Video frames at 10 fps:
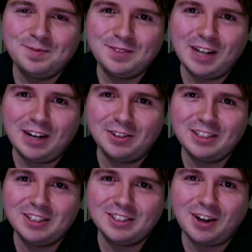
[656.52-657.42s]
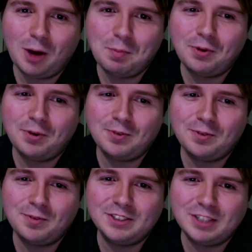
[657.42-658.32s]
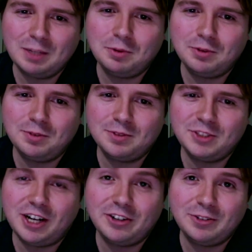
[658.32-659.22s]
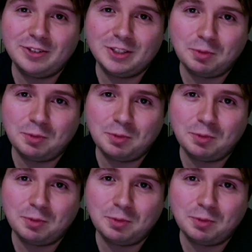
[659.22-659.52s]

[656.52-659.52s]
Not only does Harper resemble J.R. Ewing's